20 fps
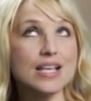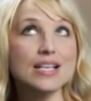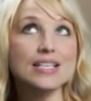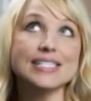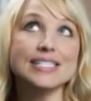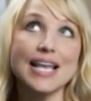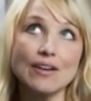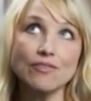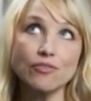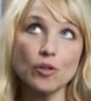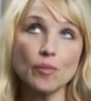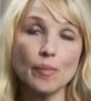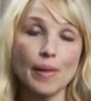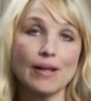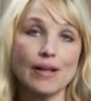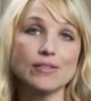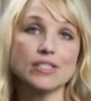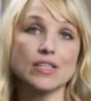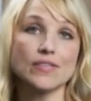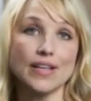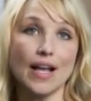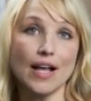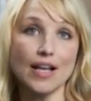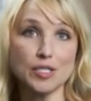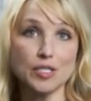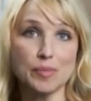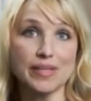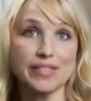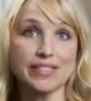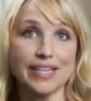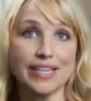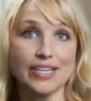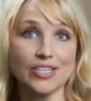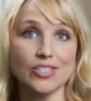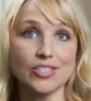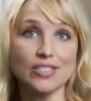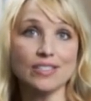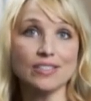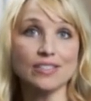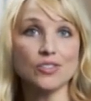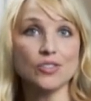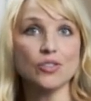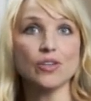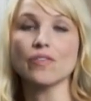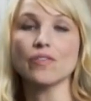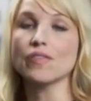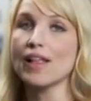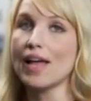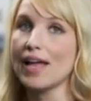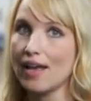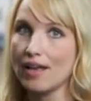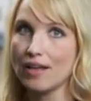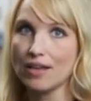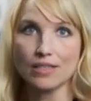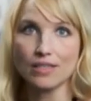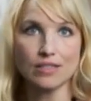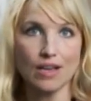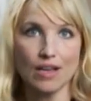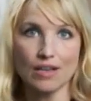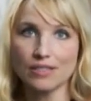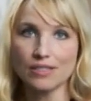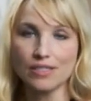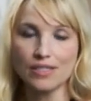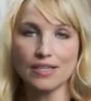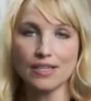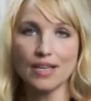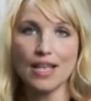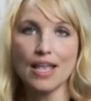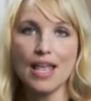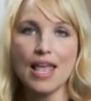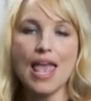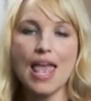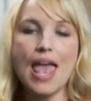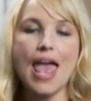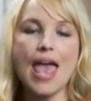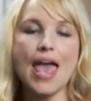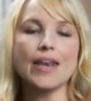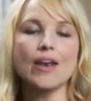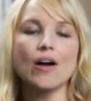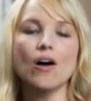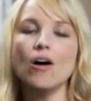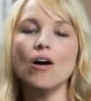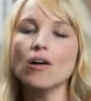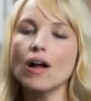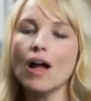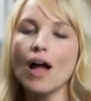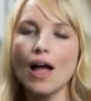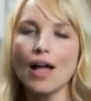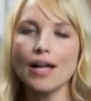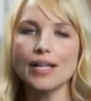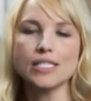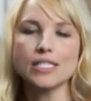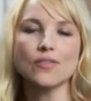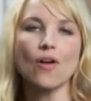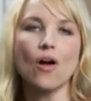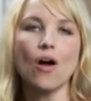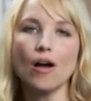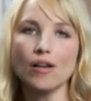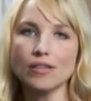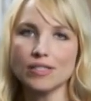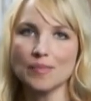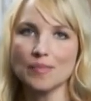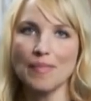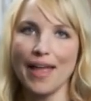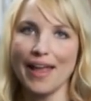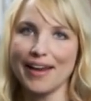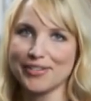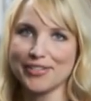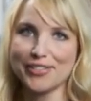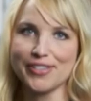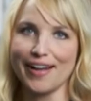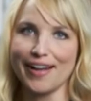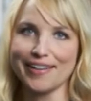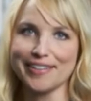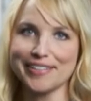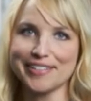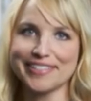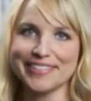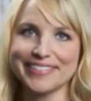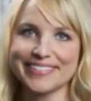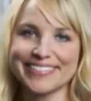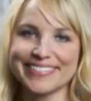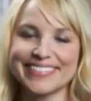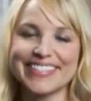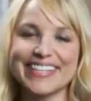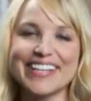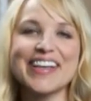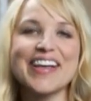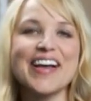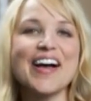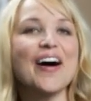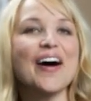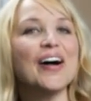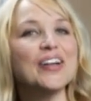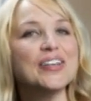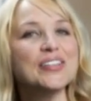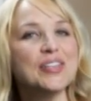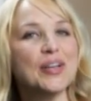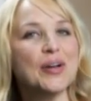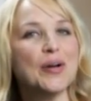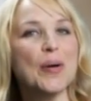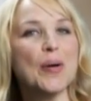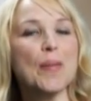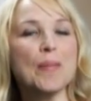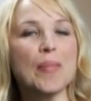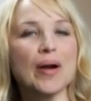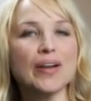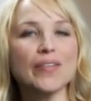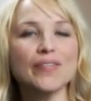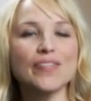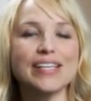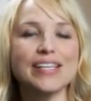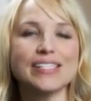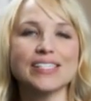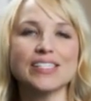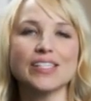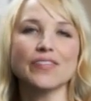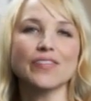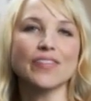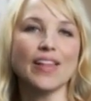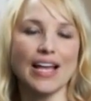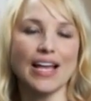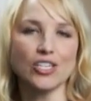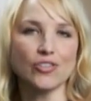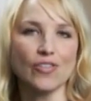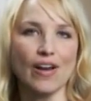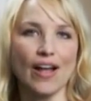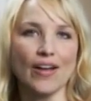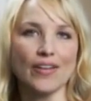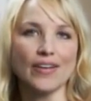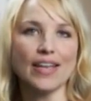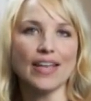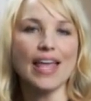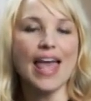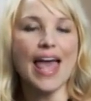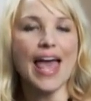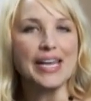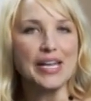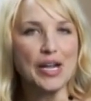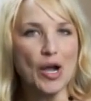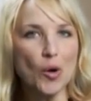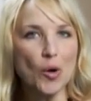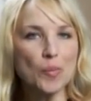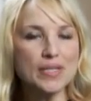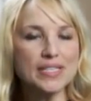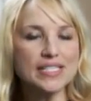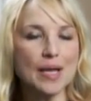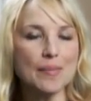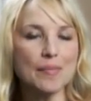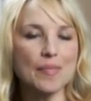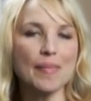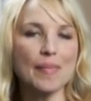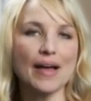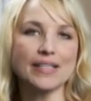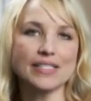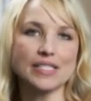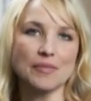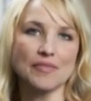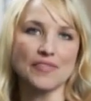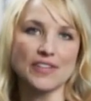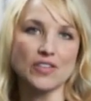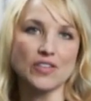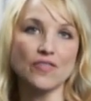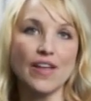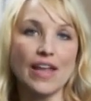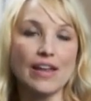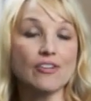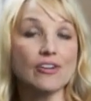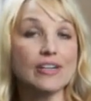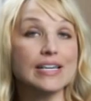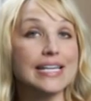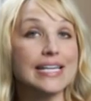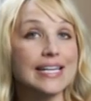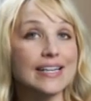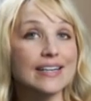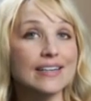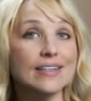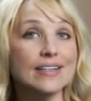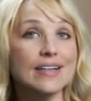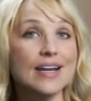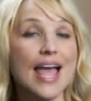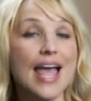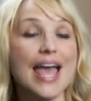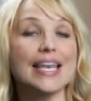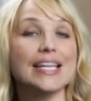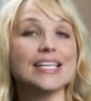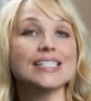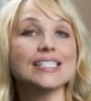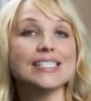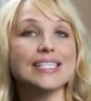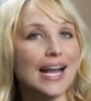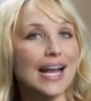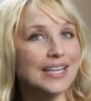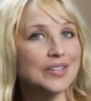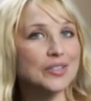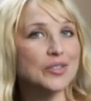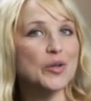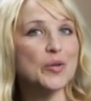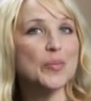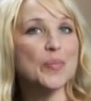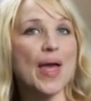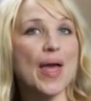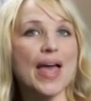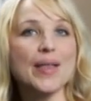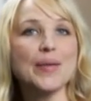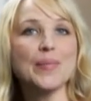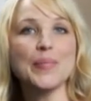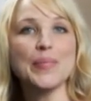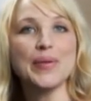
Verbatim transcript: several bouts of hospitalization due to flat out exhaustion, and all kinds of awesome hairstyles. Also, Mark faces the flash round and he opens up about some of his favorite gear and his technical pet